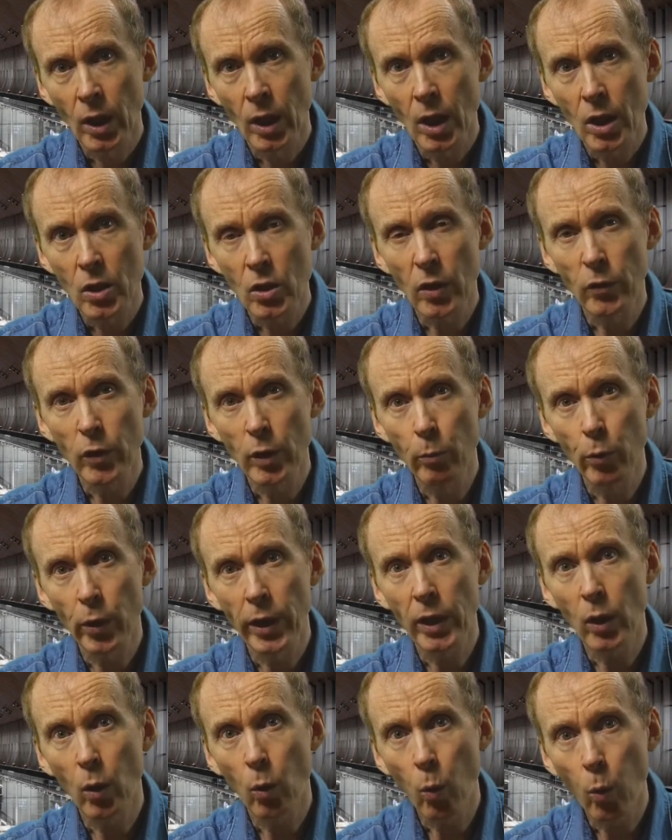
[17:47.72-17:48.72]
So if you
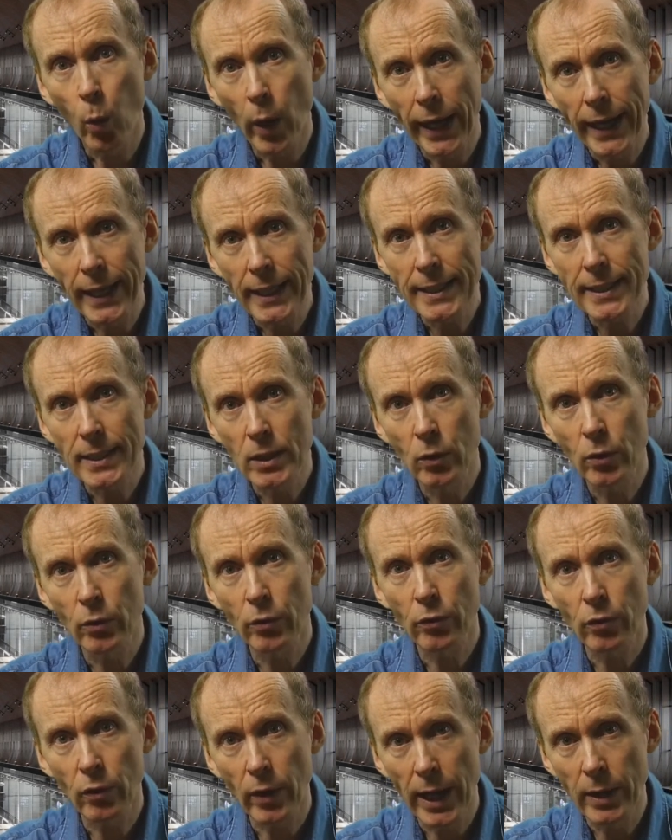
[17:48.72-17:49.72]
bring awareness to the
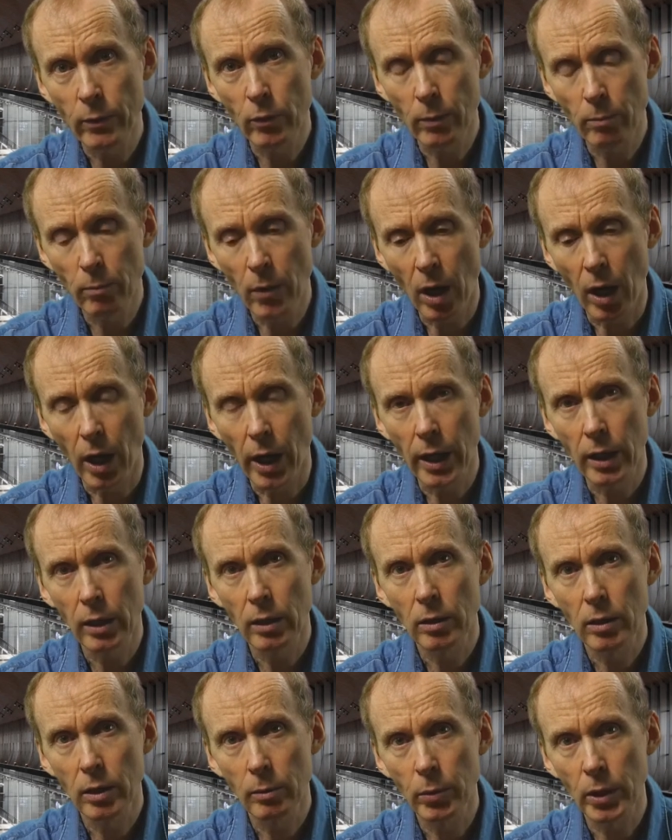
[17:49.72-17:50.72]
frame of mind,
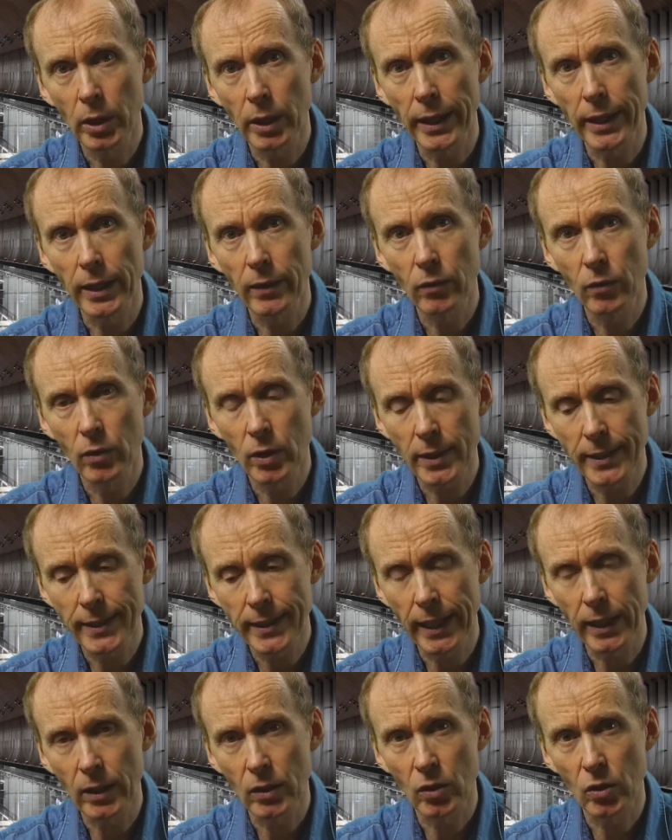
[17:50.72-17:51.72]
the belief, the
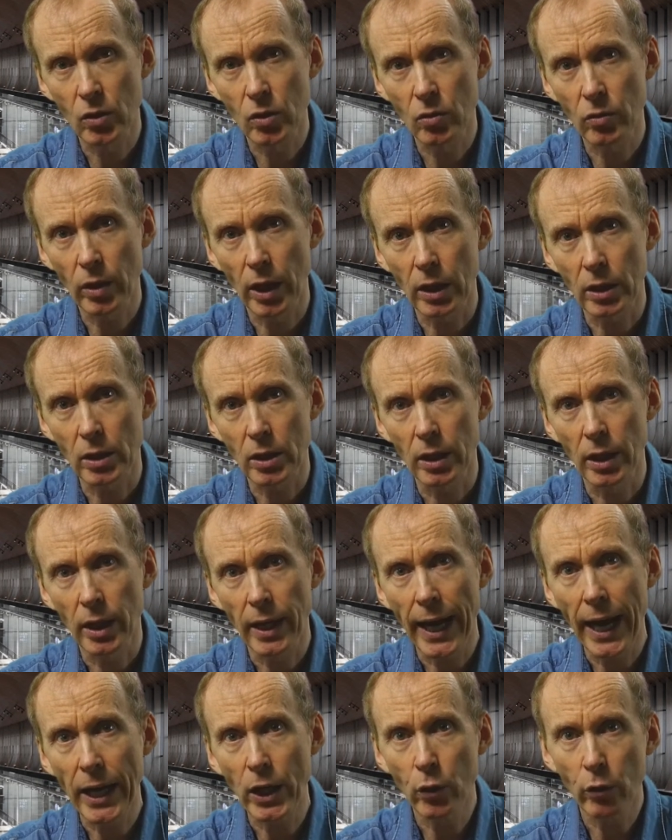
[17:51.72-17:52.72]
sentence structure,
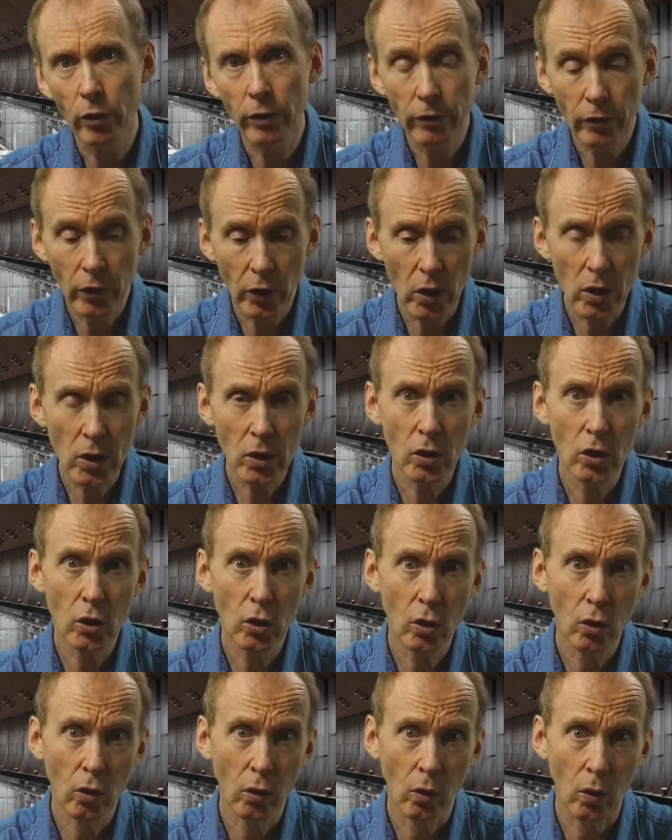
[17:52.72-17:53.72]
and you reverse the
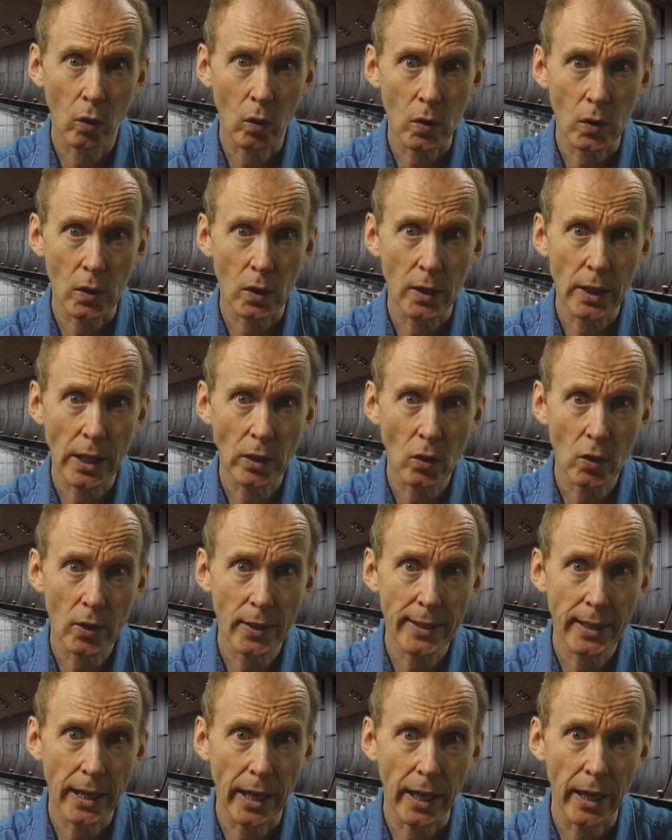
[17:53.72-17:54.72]
clauses and you
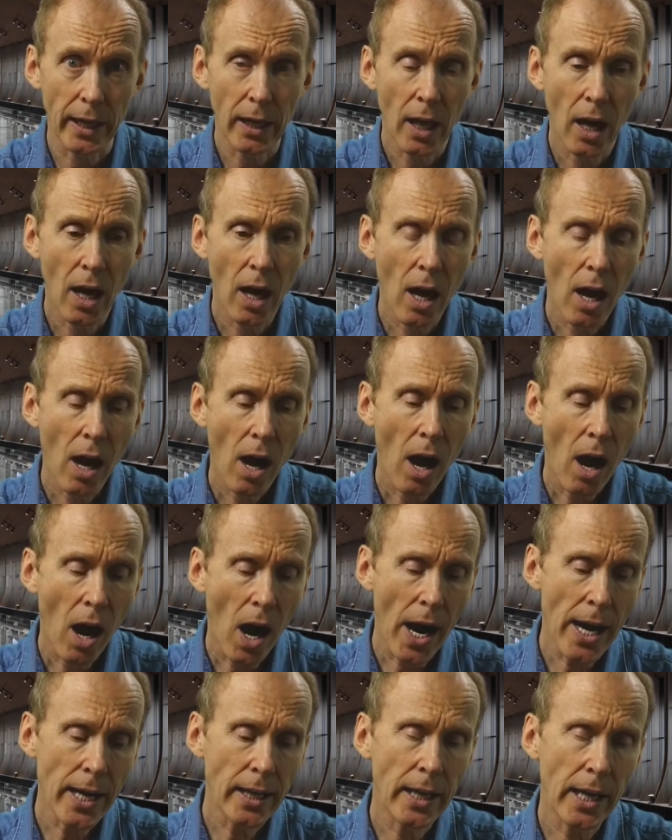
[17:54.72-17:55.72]
say,
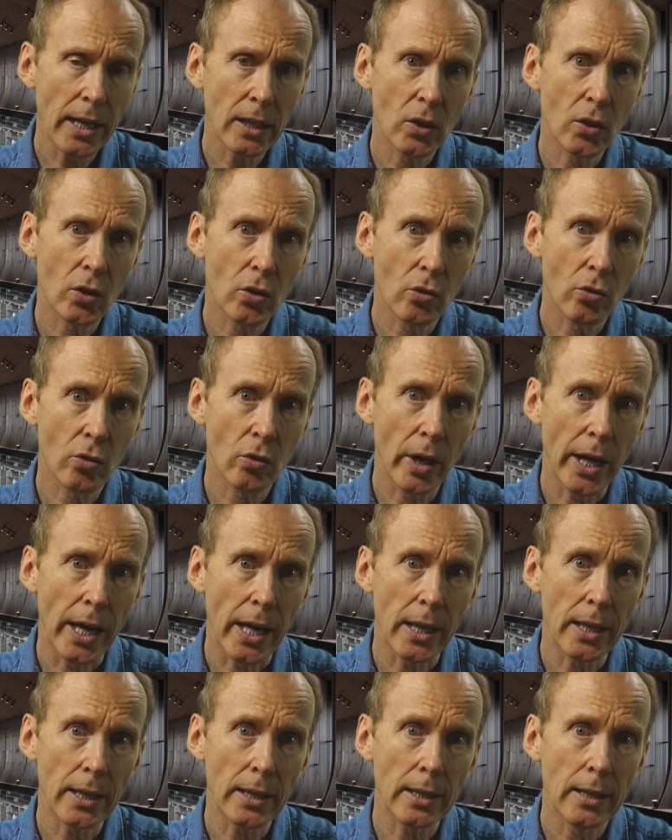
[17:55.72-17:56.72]
"I get
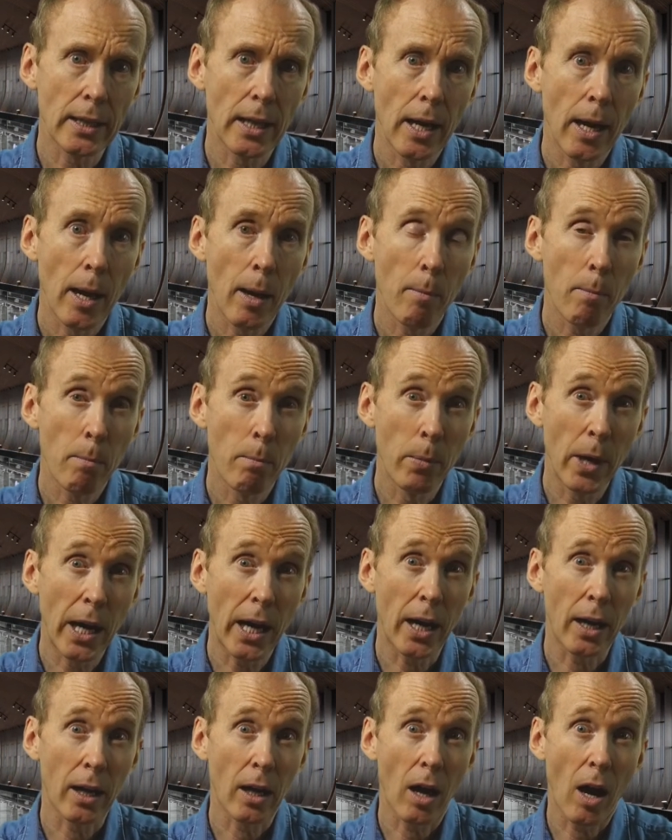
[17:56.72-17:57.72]
stressed,
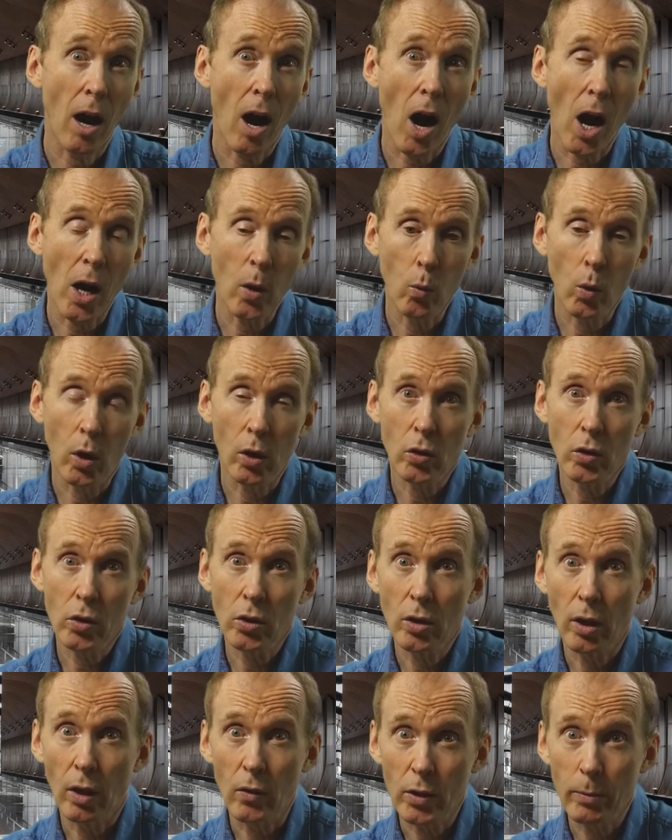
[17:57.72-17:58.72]
but I want to
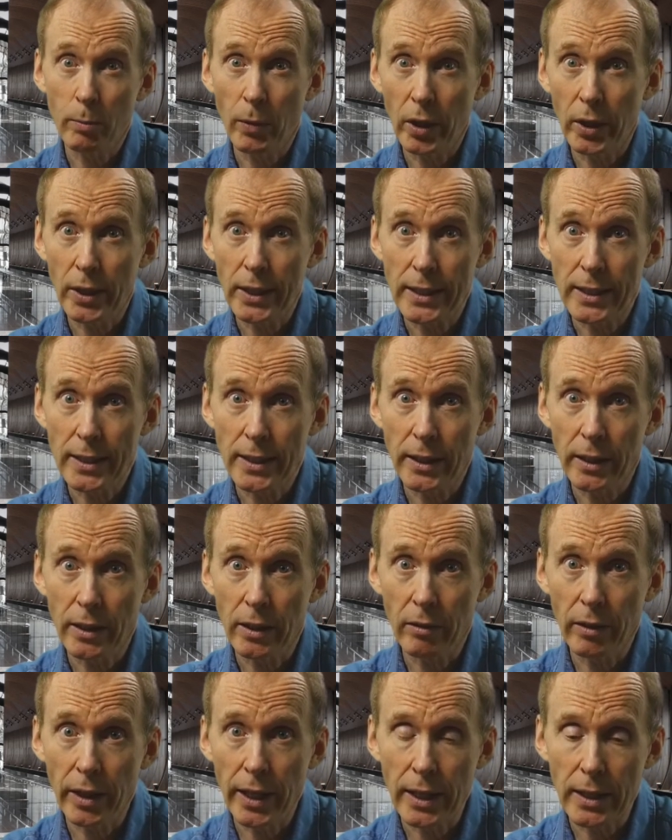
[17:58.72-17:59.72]
stop smoking
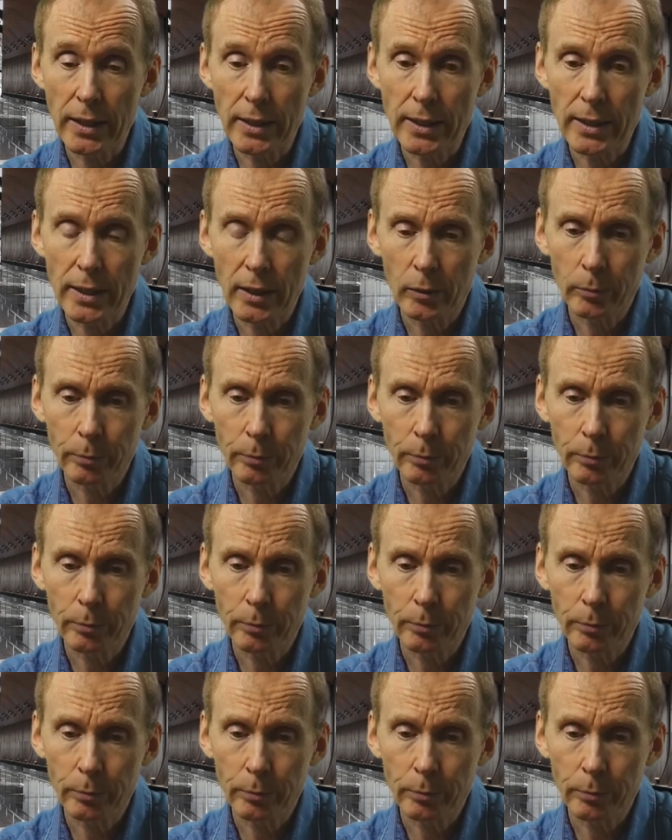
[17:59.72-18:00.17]
cigarettes,"